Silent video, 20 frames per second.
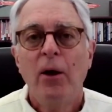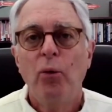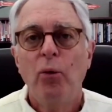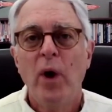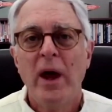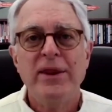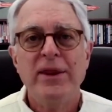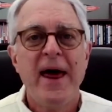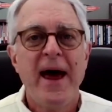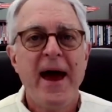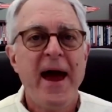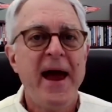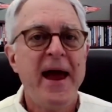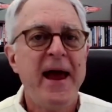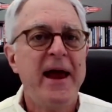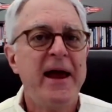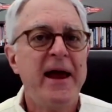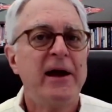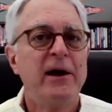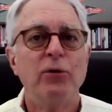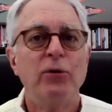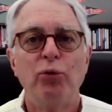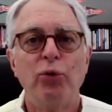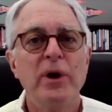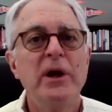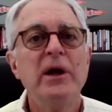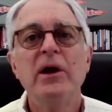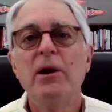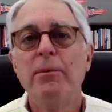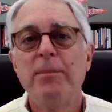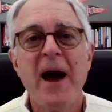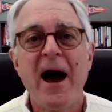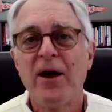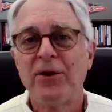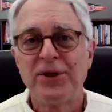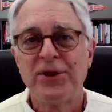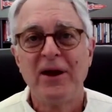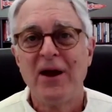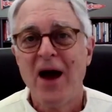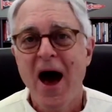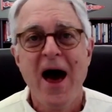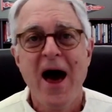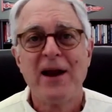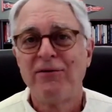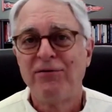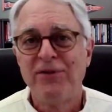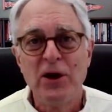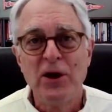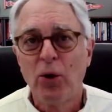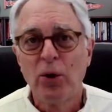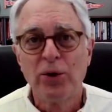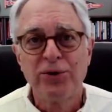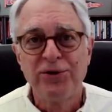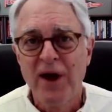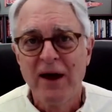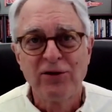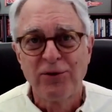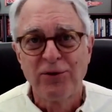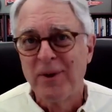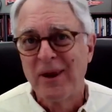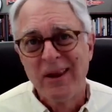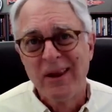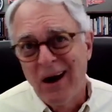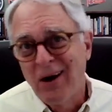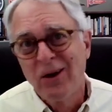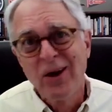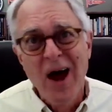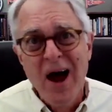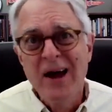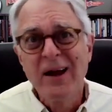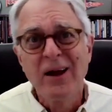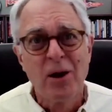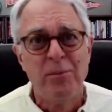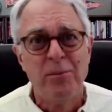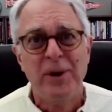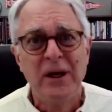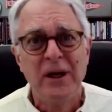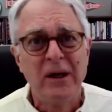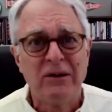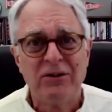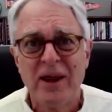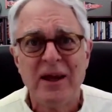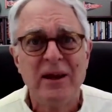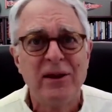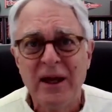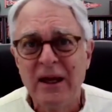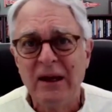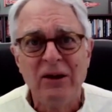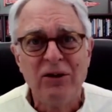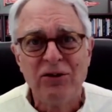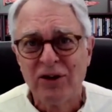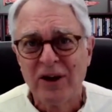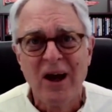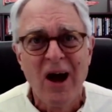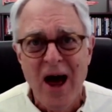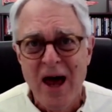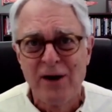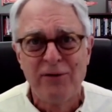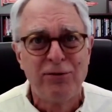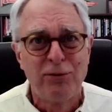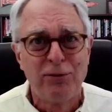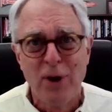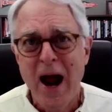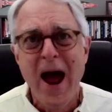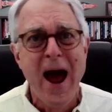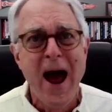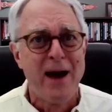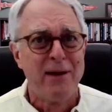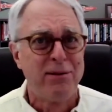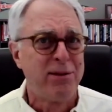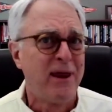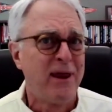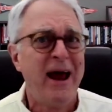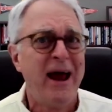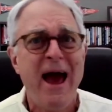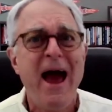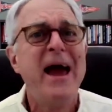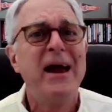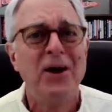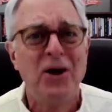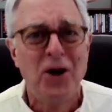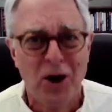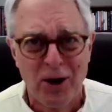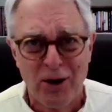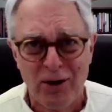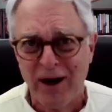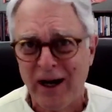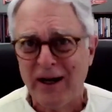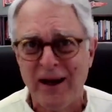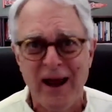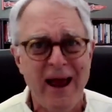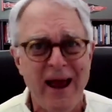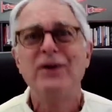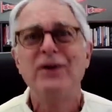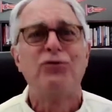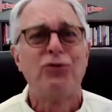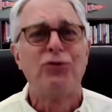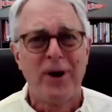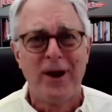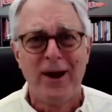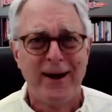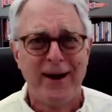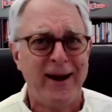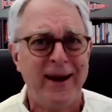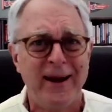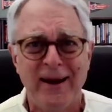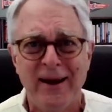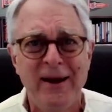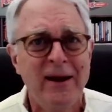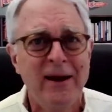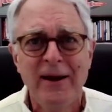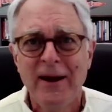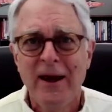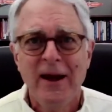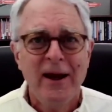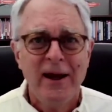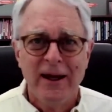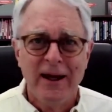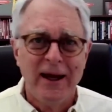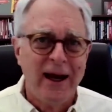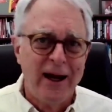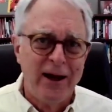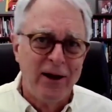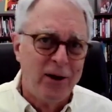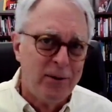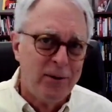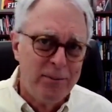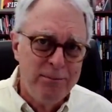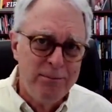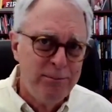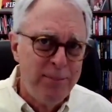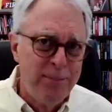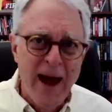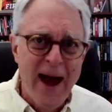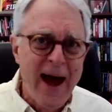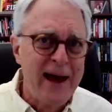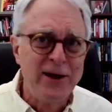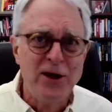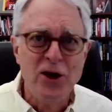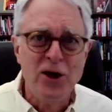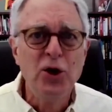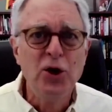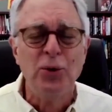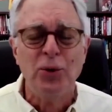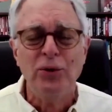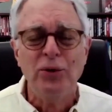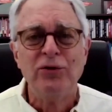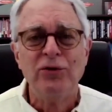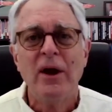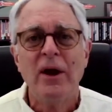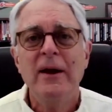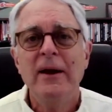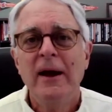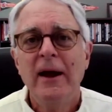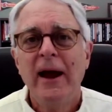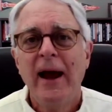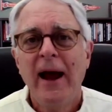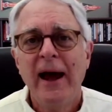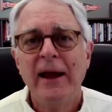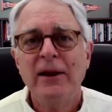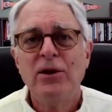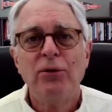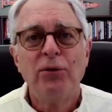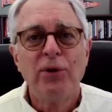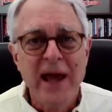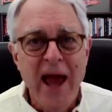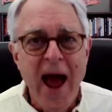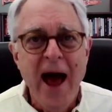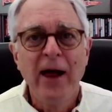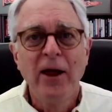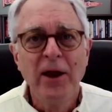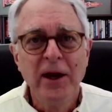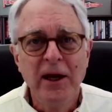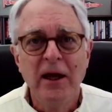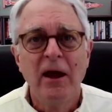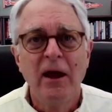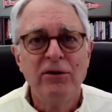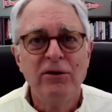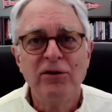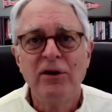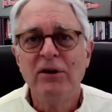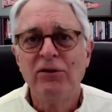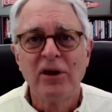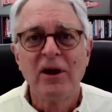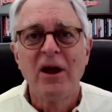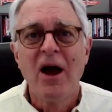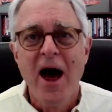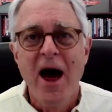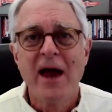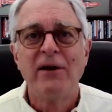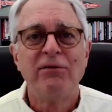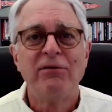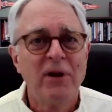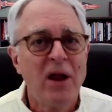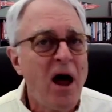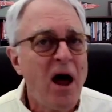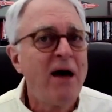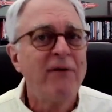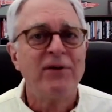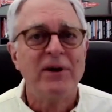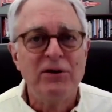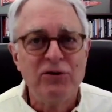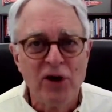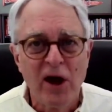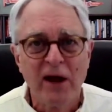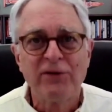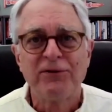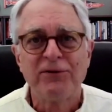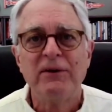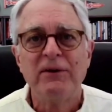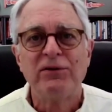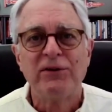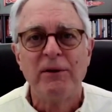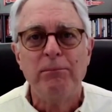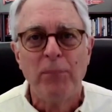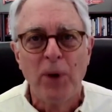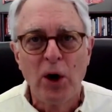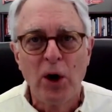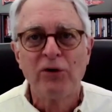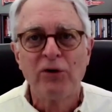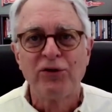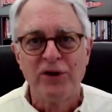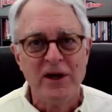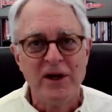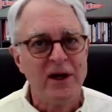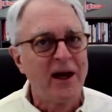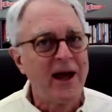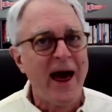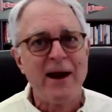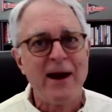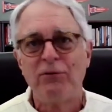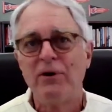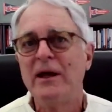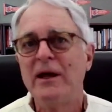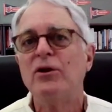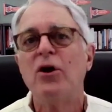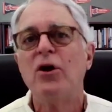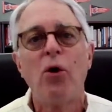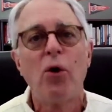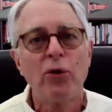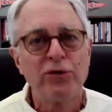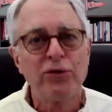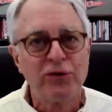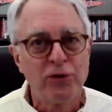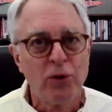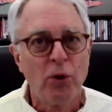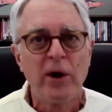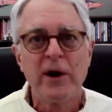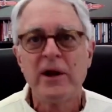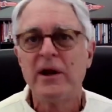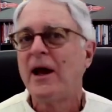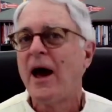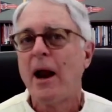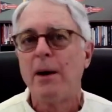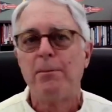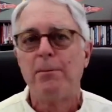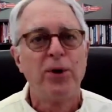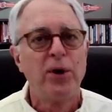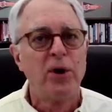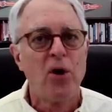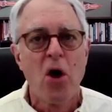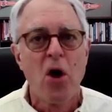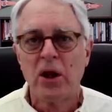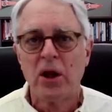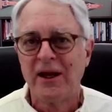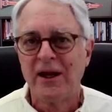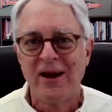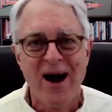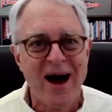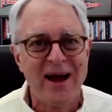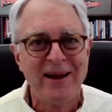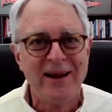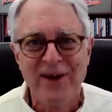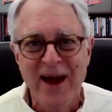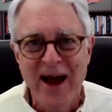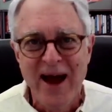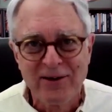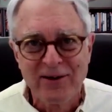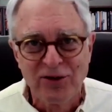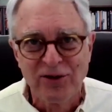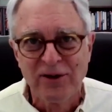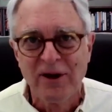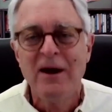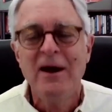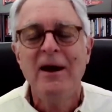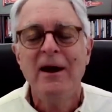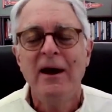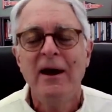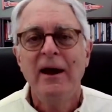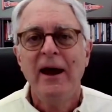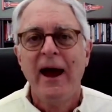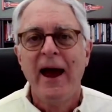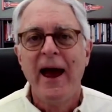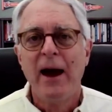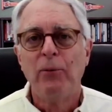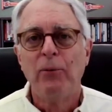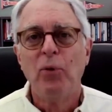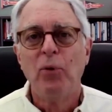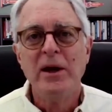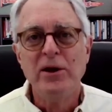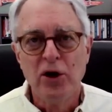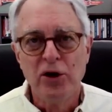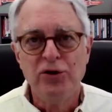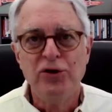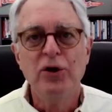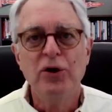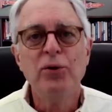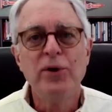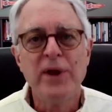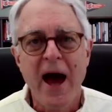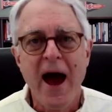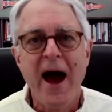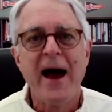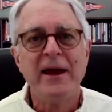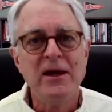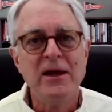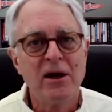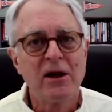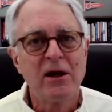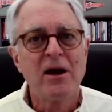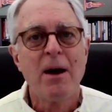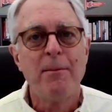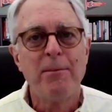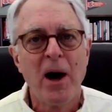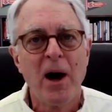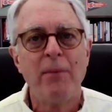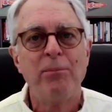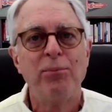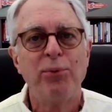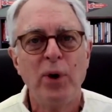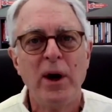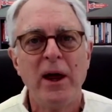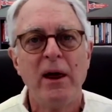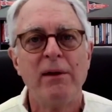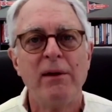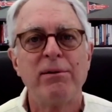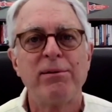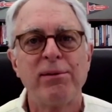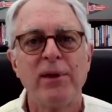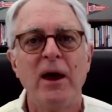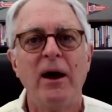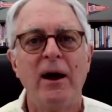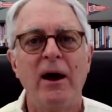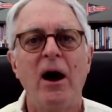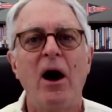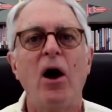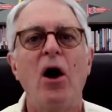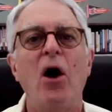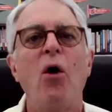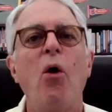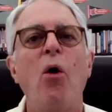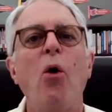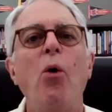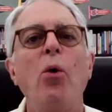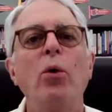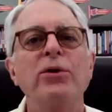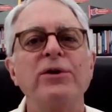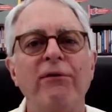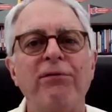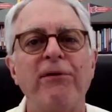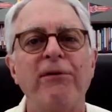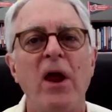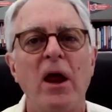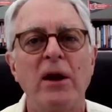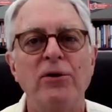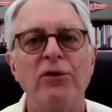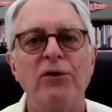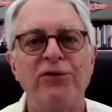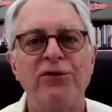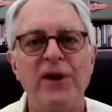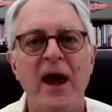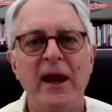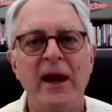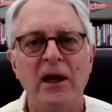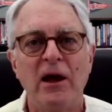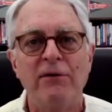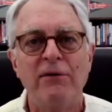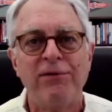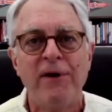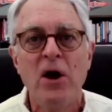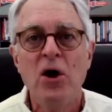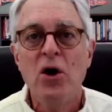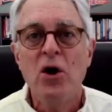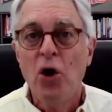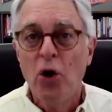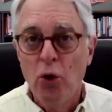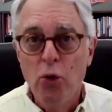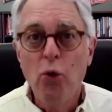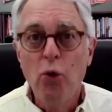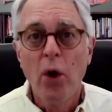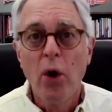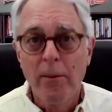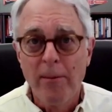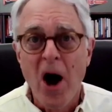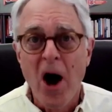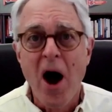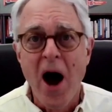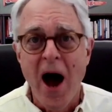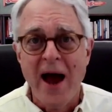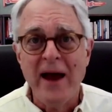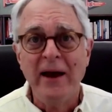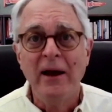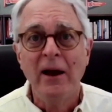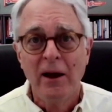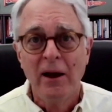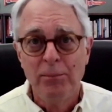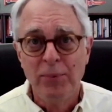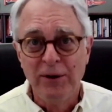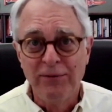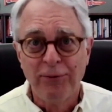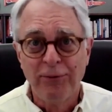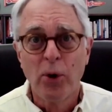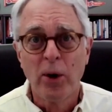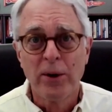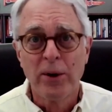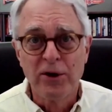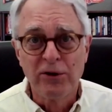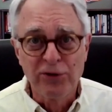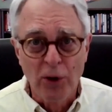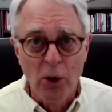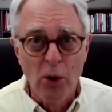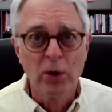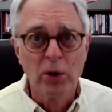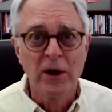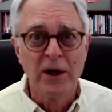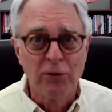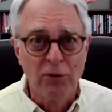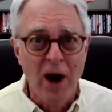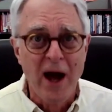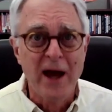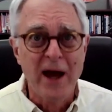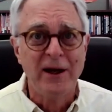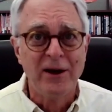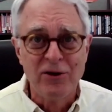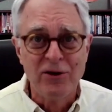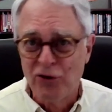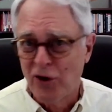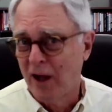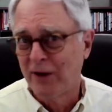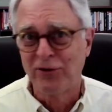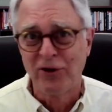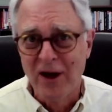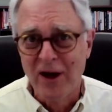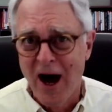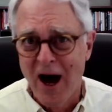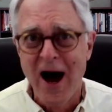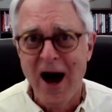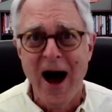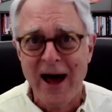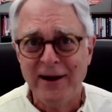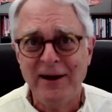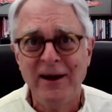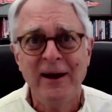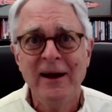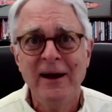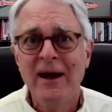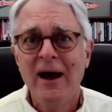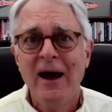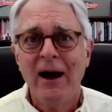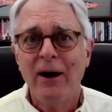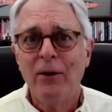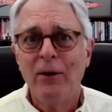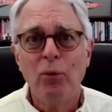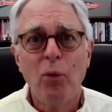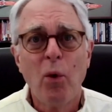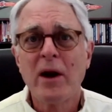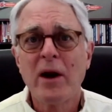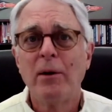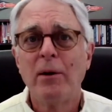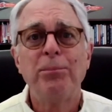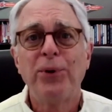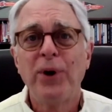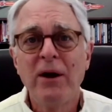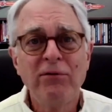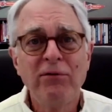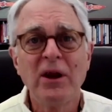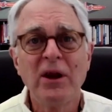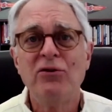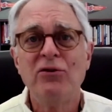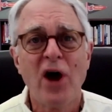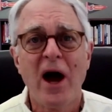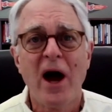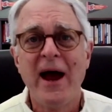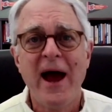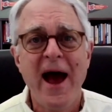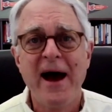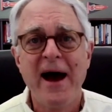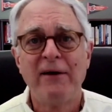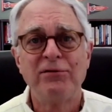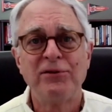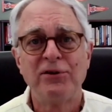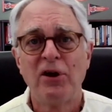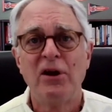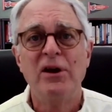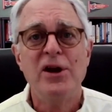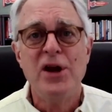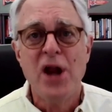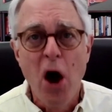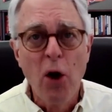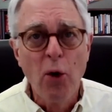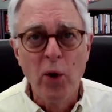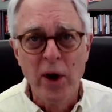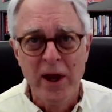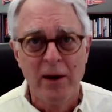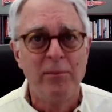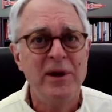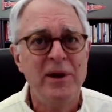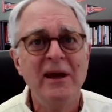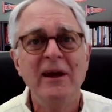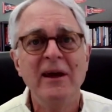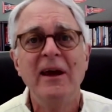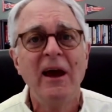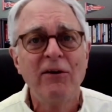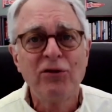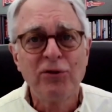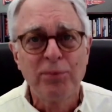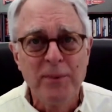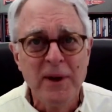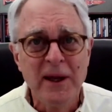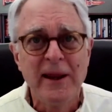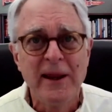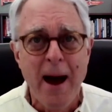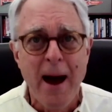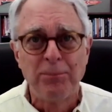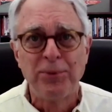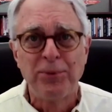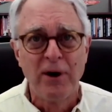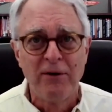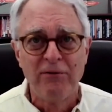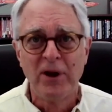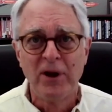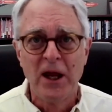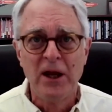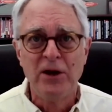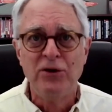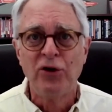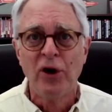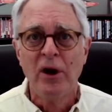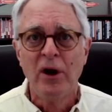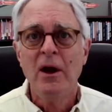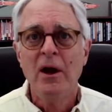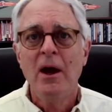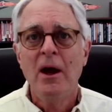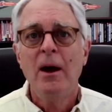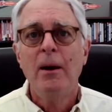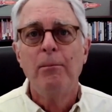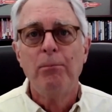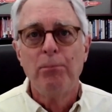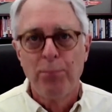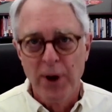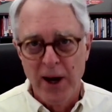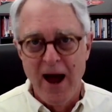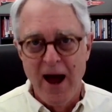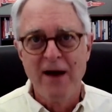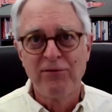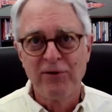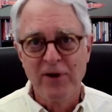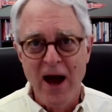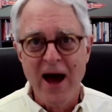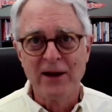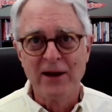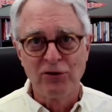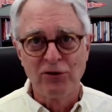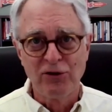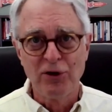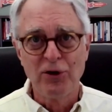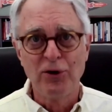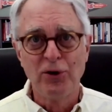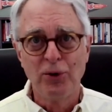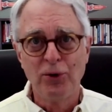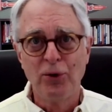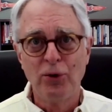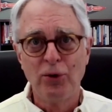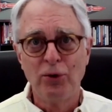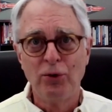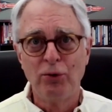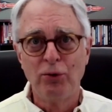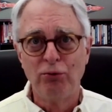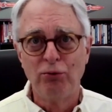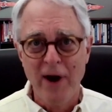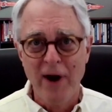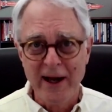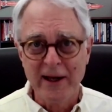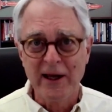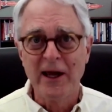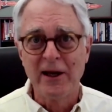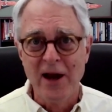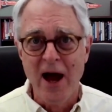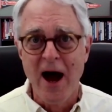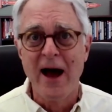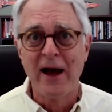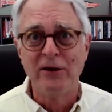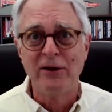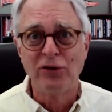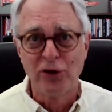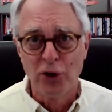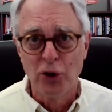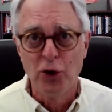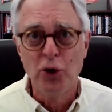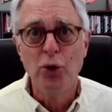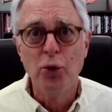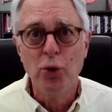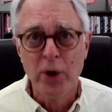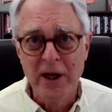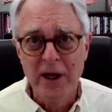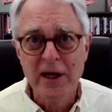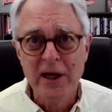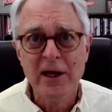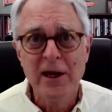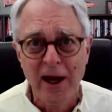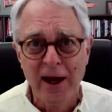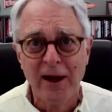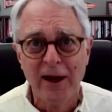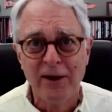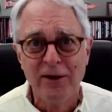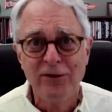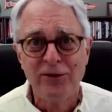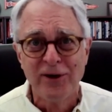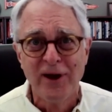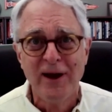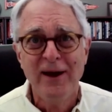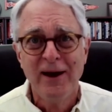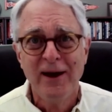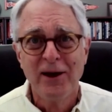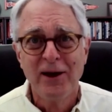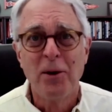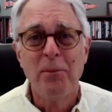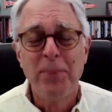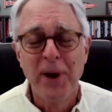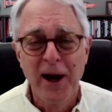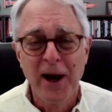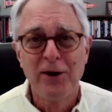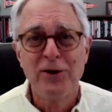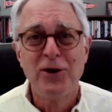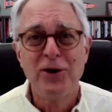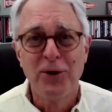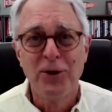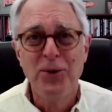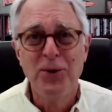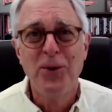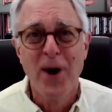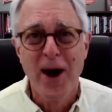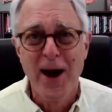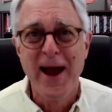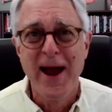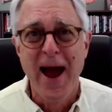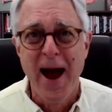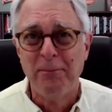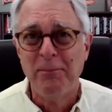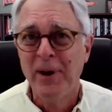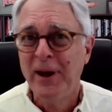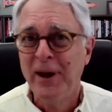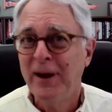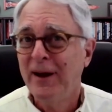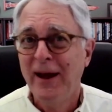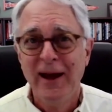When they read about the God of the Old Testament, they don't like him because they think he's a God of wrath and anger and hatred and, bad news. And the reality is he's a God of love and justice and mercy. You got to read the whole story. You got to put it all in context. And when you do that, you come up with a whole different understanding of who am I before this holy, right, and just God. What a privilege I have to know him. He gives me that privilege, but I've got to recognize who he is compared to who I am.